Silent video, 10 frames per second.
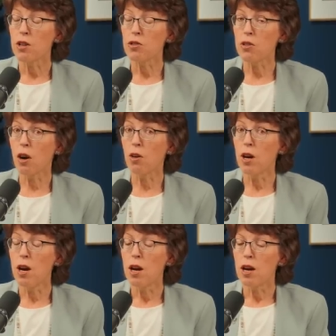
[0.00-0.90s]
So,
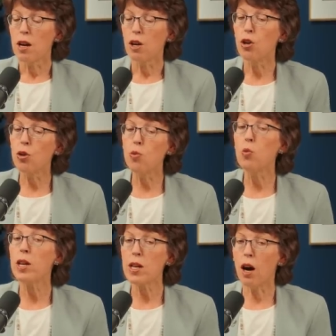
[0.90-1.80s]
who
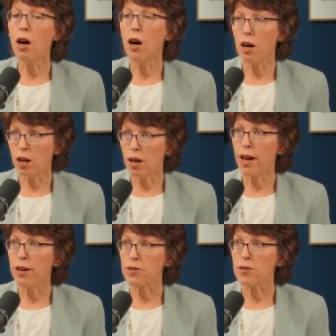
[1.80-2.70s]
we are
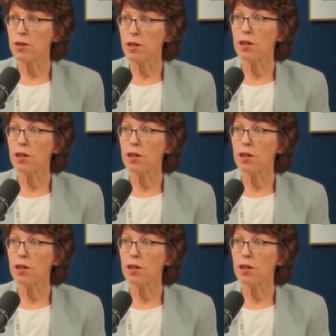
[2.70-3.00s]
as